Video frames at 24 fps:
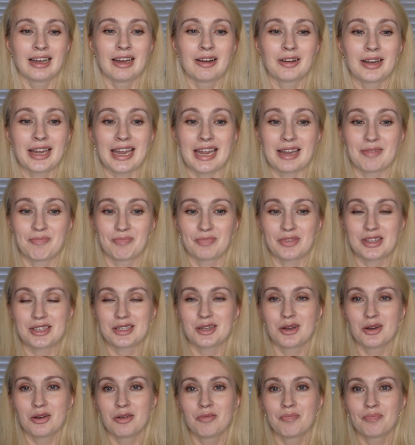Okay,
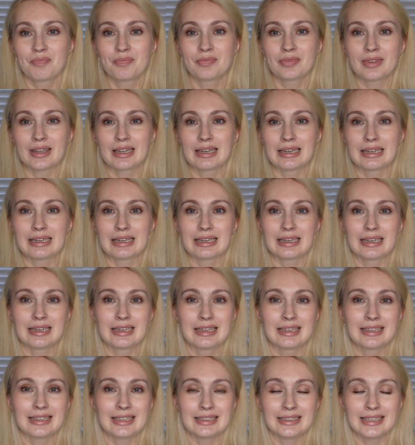so
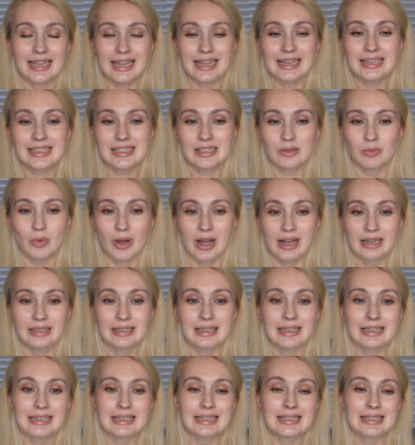the next one
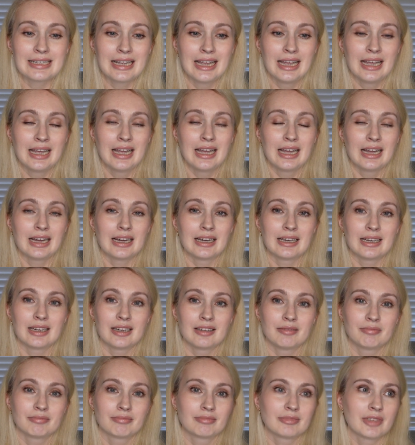is,
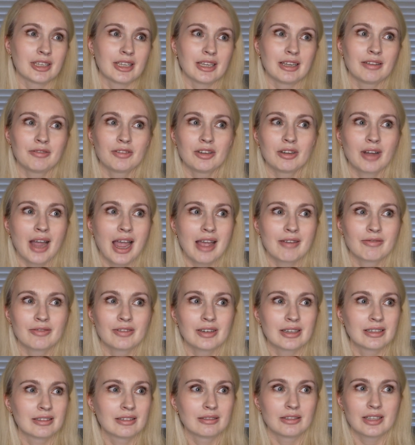if you have
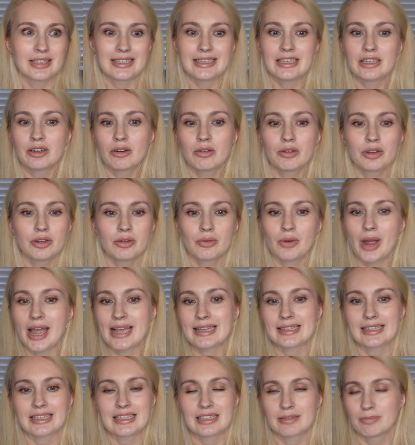0
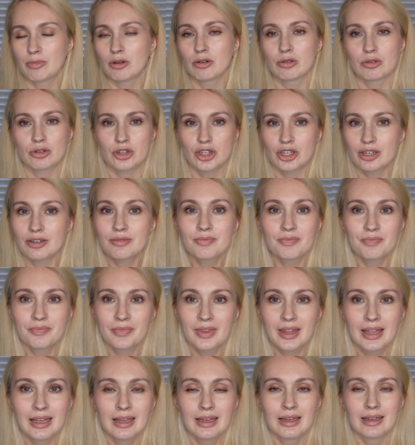US exposure,
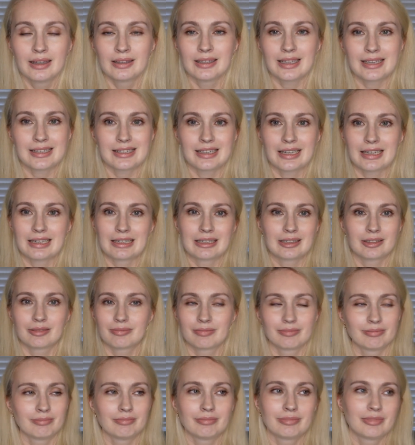that's like
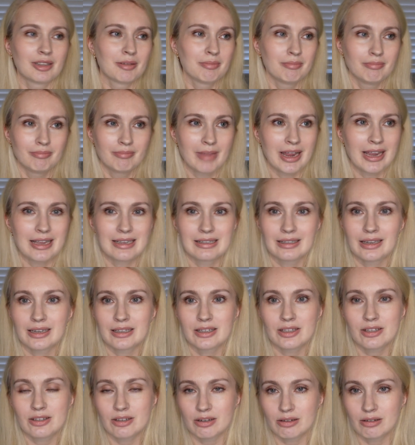the main
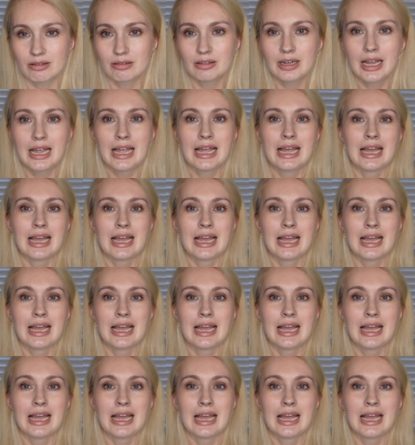concern,